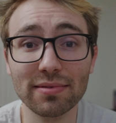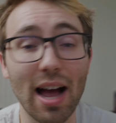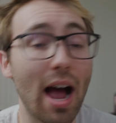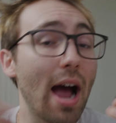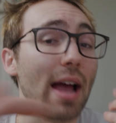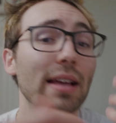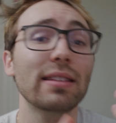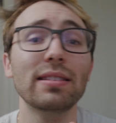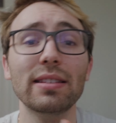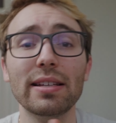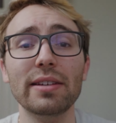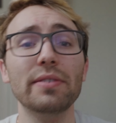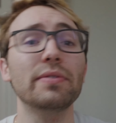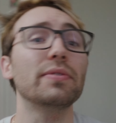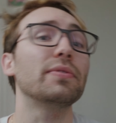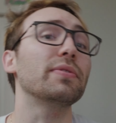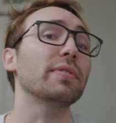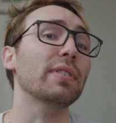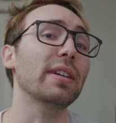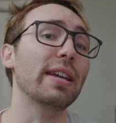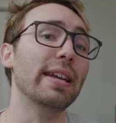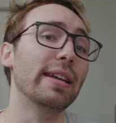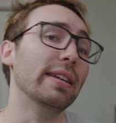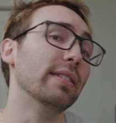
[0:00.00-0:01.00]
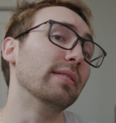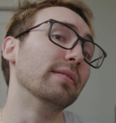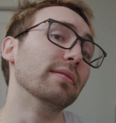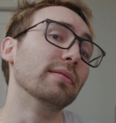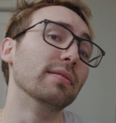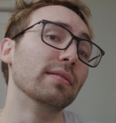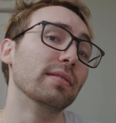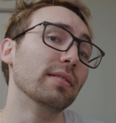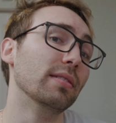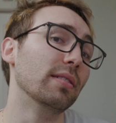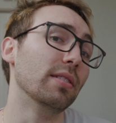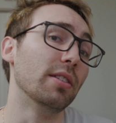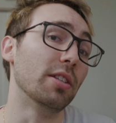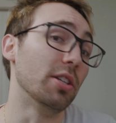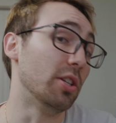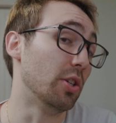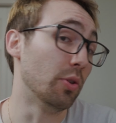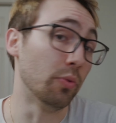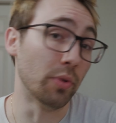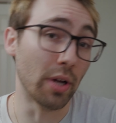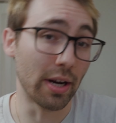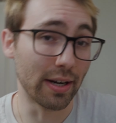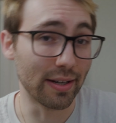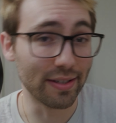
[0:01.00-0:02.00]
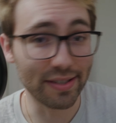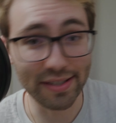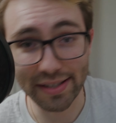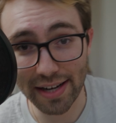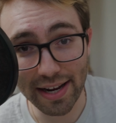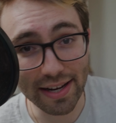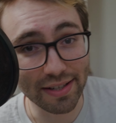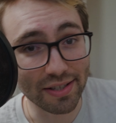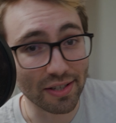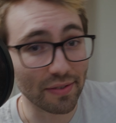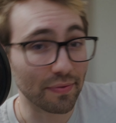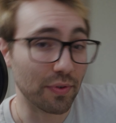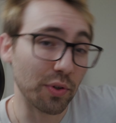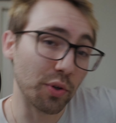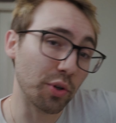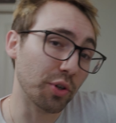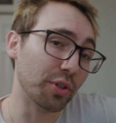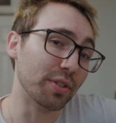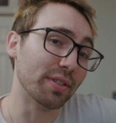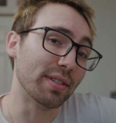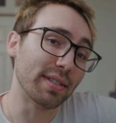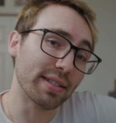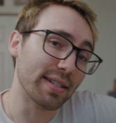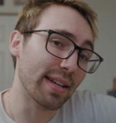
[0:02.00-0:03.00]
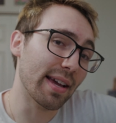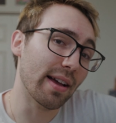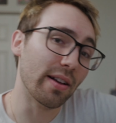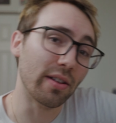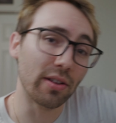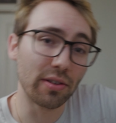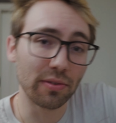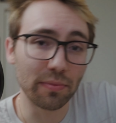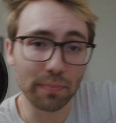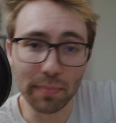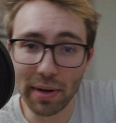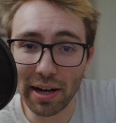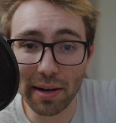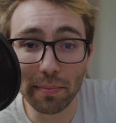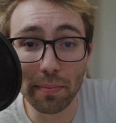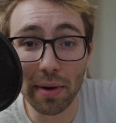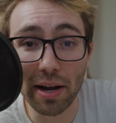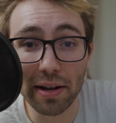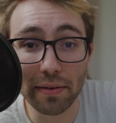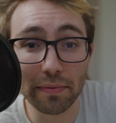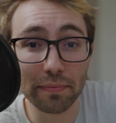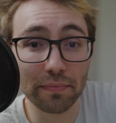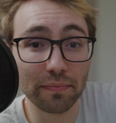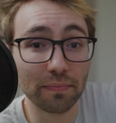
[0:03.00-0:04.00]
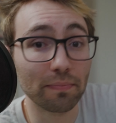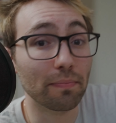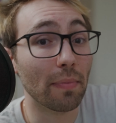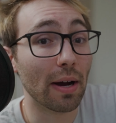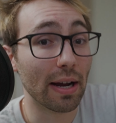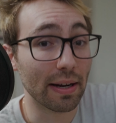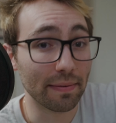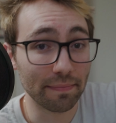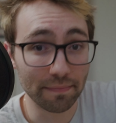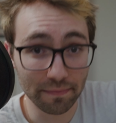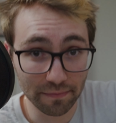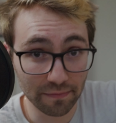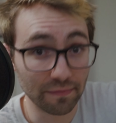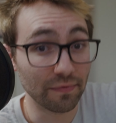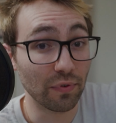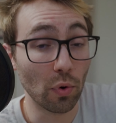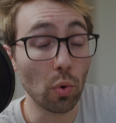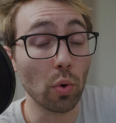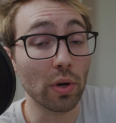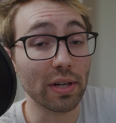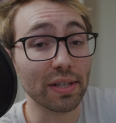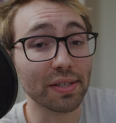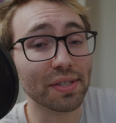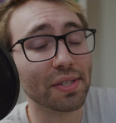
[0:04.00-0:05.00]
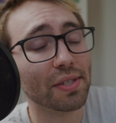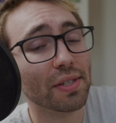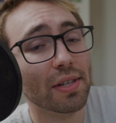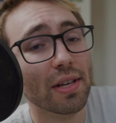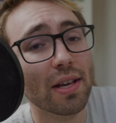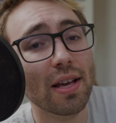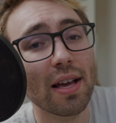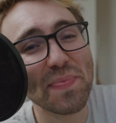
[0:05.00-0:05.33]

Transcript: I live in the United States, if you couldn't tell by my voice,